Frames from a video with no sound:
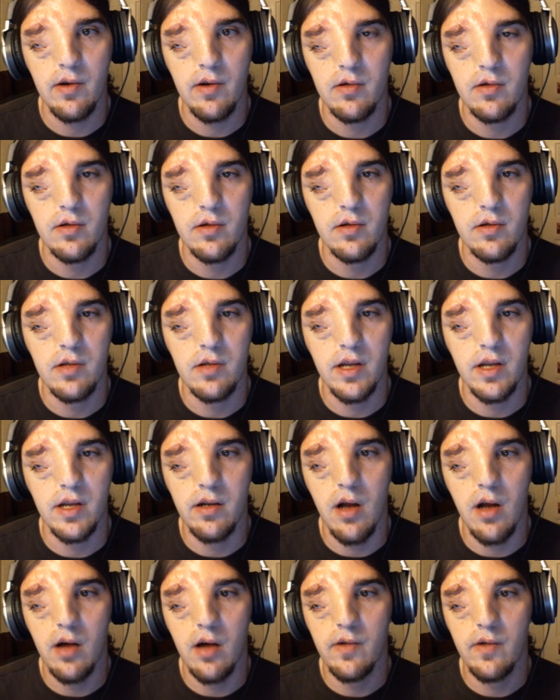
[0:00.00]
I guess
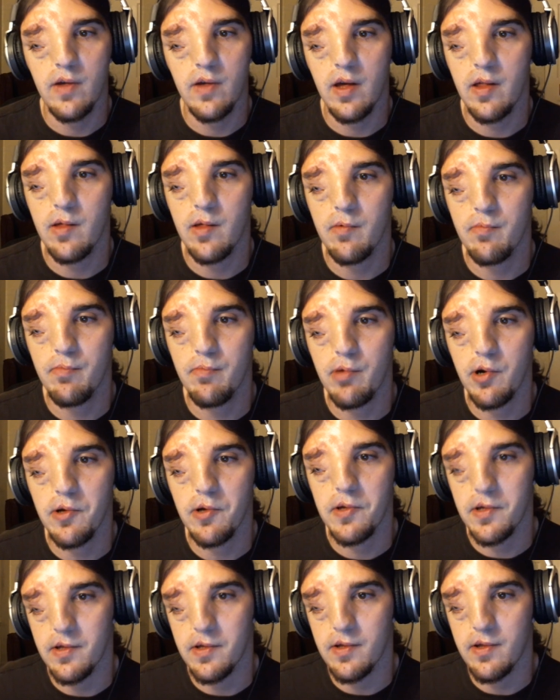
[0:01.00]
I'll like not
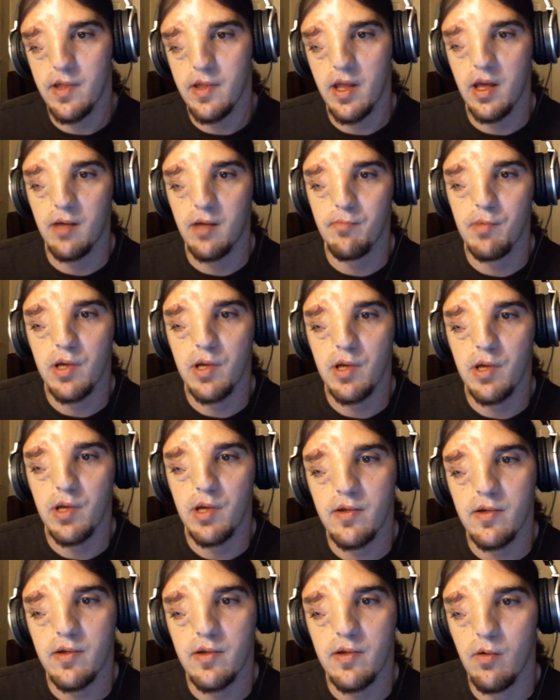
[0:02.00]
say the person's
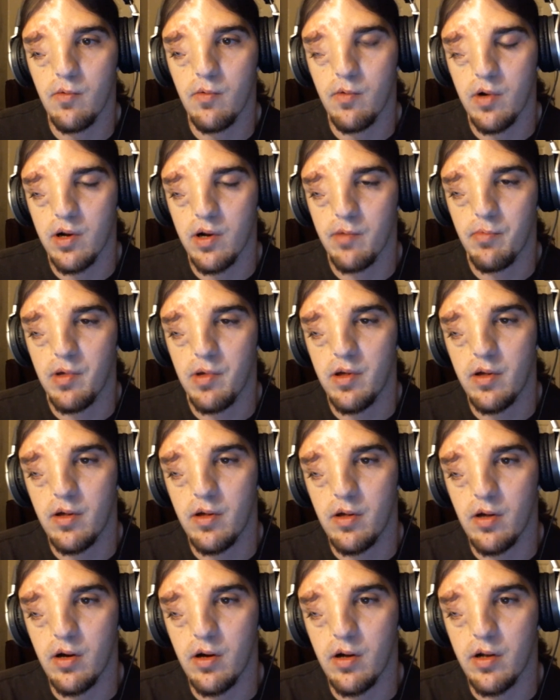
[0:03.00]
name in case they yeah. don't
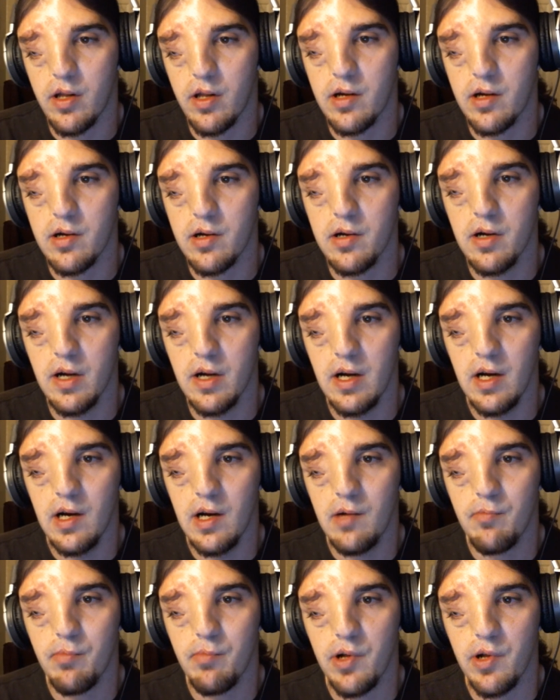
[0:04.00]
want to be on
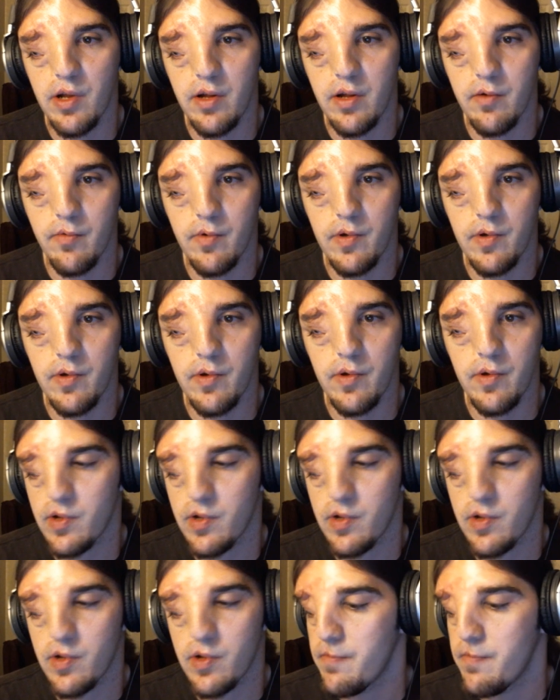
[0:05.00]
here. But
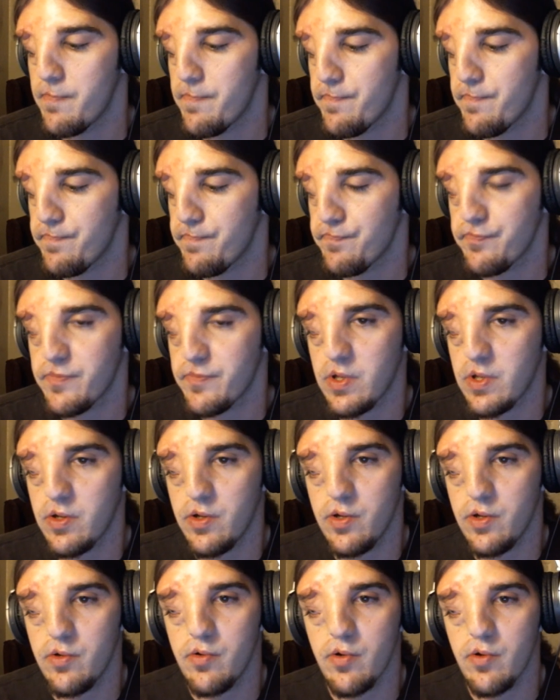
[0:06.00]
it was, um,
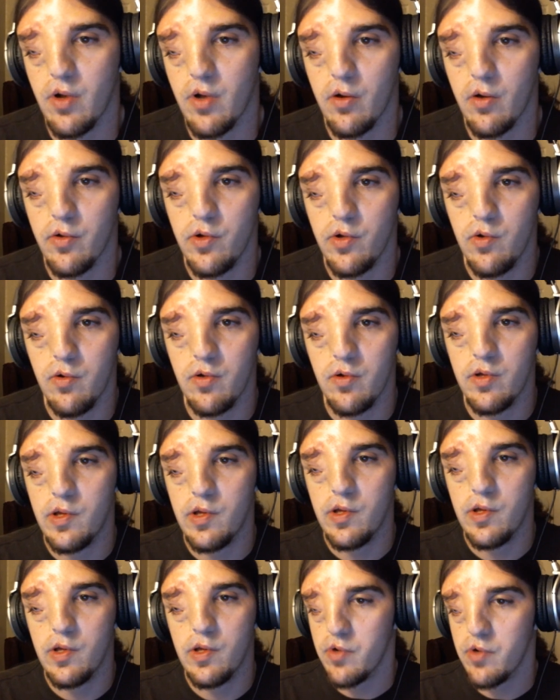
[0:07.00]
you
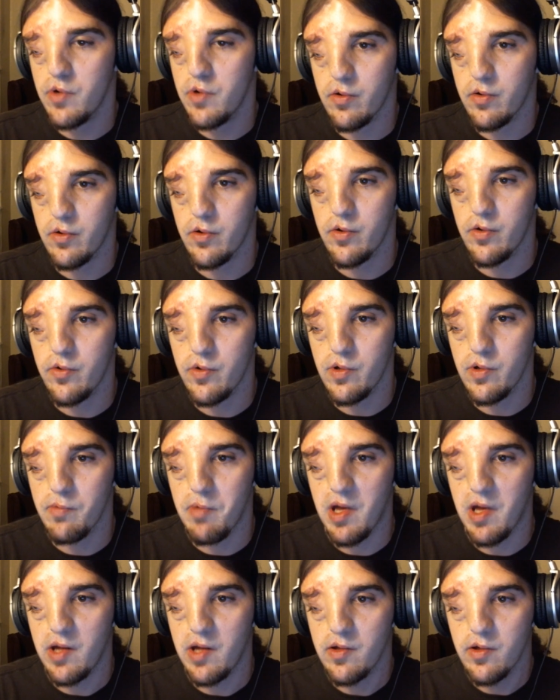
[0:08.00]
know, you do you know
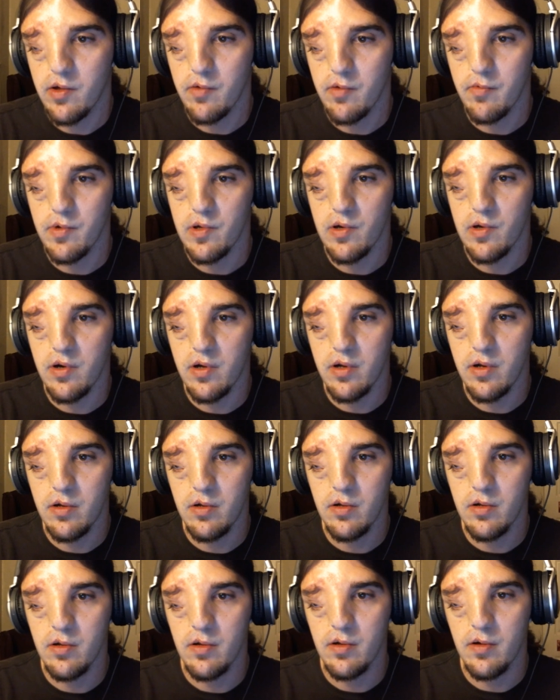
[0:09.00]
whose page it
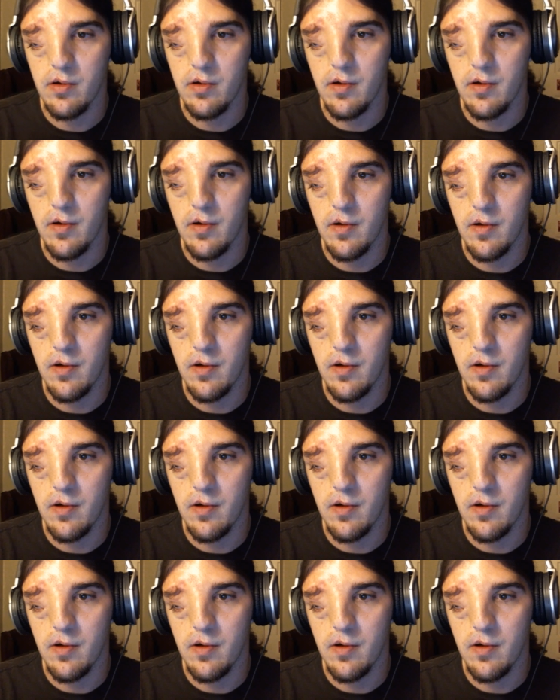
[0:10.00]
was no. on?